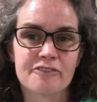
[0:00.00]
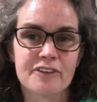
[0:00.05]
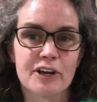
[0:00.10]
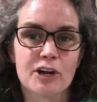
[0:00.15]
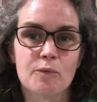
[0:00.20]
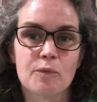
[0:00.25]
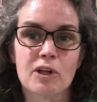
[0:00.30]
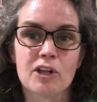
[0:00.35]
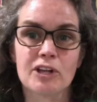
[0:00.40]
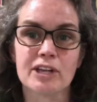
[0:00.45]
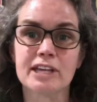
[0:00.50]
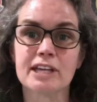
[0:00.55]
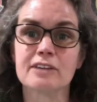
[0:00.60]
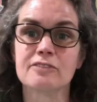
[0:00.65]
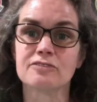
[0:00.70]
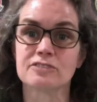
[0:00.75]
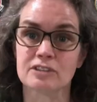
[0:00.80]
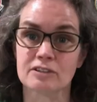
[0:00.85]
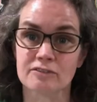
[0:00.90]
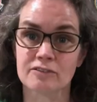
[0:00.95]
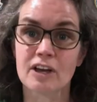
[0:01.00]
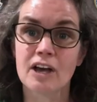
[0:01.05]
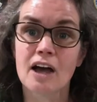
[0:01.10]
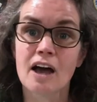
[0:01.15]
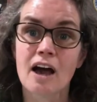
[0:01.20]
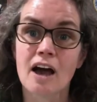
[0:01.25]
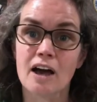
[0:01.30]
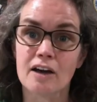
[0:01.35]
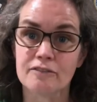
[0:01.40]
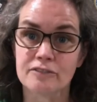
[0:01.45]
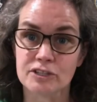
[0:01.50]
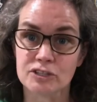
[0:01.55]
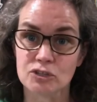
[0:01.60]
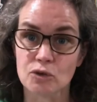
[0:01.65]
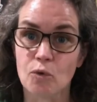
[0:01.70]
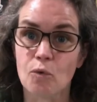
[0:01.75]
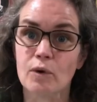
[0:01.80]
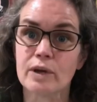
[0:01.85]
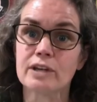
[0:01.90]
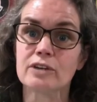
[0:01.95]
farewell gift of, of these
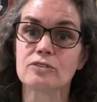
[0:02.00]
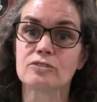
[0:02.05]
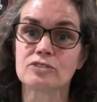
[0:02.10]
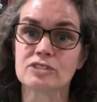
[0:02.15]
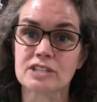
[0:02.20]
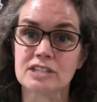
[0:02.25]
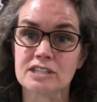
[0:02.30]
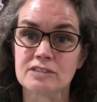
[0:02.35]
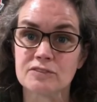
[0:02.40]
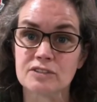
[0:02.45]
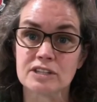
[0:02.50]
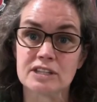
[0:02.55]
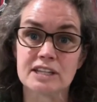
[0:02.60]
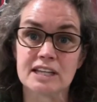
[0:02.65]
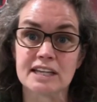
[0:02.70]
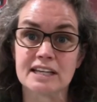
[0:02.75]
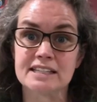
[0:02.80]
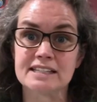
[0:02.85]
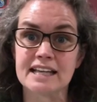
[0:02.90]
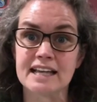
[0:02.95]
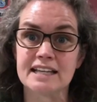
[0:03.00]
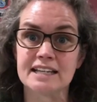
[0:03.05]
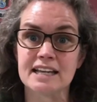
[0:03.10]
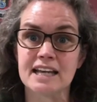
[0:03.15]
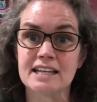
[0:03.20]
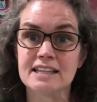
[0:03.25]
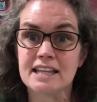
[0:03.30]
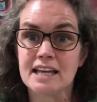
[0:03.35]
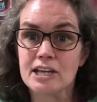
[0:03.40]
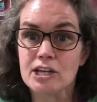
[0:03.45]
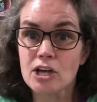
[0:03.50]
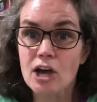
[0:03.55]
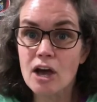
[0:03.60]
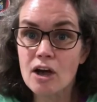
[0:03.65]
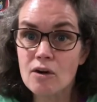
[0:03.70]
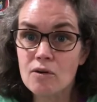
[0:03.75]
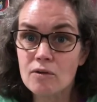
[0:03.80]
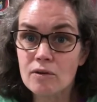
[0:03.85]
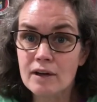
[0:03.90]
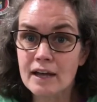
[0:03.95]
oils and different things. And, and they
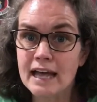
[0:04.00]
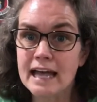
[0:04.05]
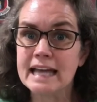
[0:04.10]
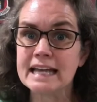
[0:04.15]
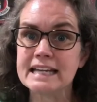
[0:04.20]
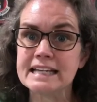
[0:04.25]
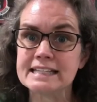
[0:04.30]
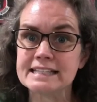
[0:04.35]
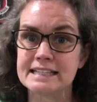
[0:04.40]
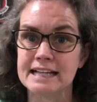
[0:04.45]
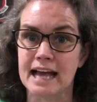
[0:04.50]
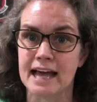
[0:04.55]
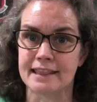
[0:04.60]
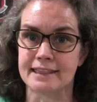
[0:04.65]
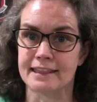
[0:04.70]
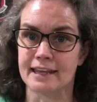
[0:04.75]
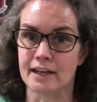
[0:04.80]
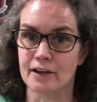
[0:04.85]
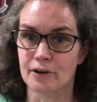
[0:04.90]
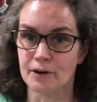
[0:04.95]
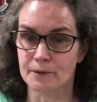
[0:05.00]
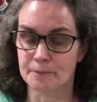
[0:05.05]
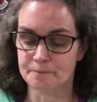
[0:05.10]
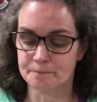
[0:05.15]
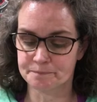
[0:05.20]
go, and he's not there.